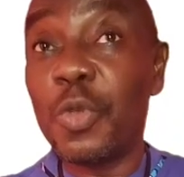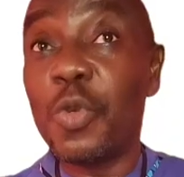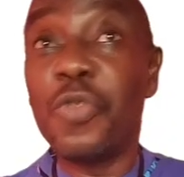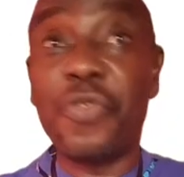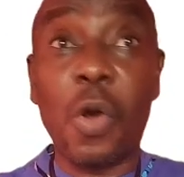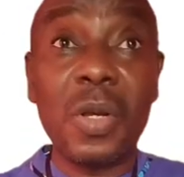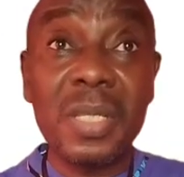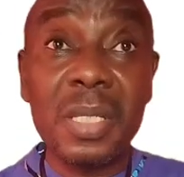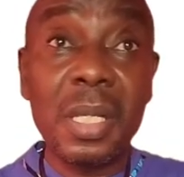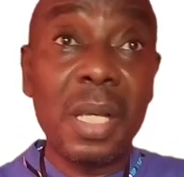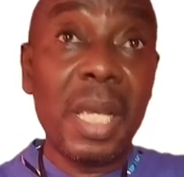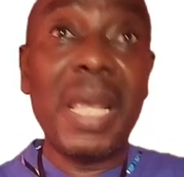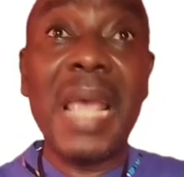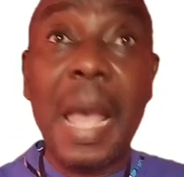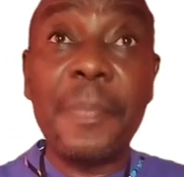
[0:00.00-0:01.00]
two drugs,
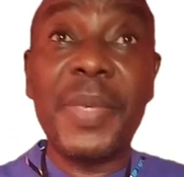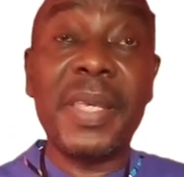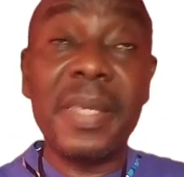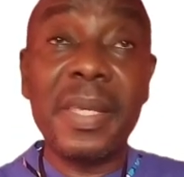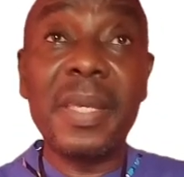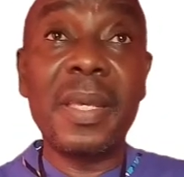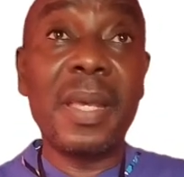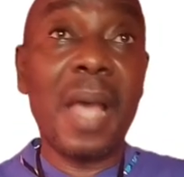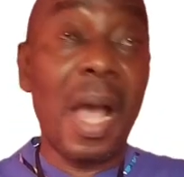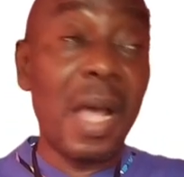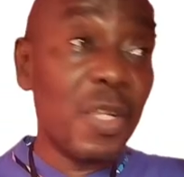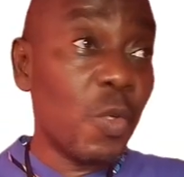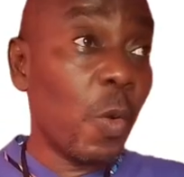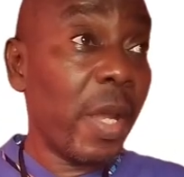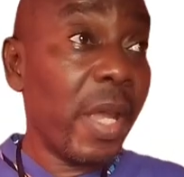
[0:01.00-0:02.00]
A and B.
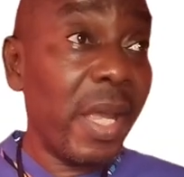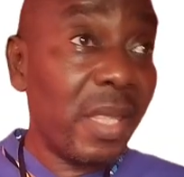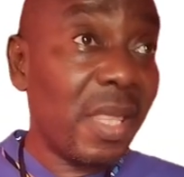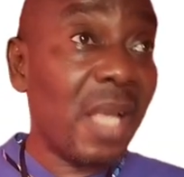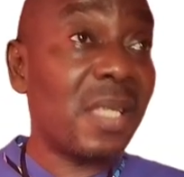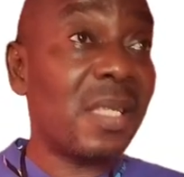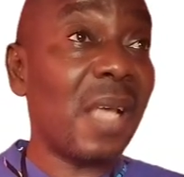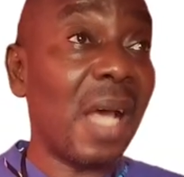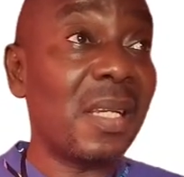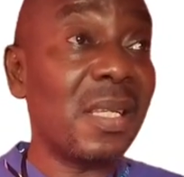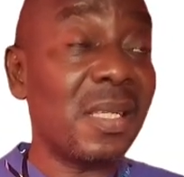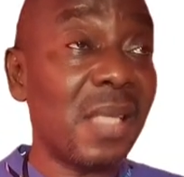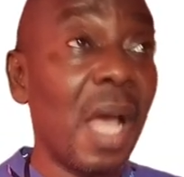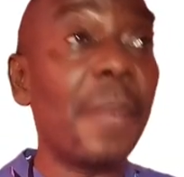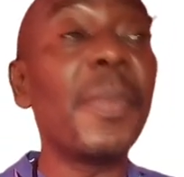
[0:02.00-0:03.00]
And so A takes at
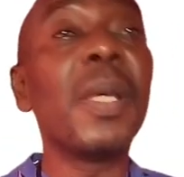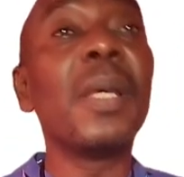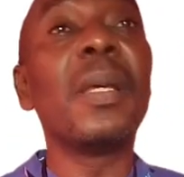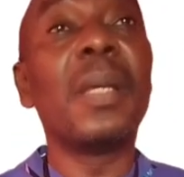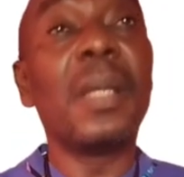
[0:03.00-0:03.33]
this time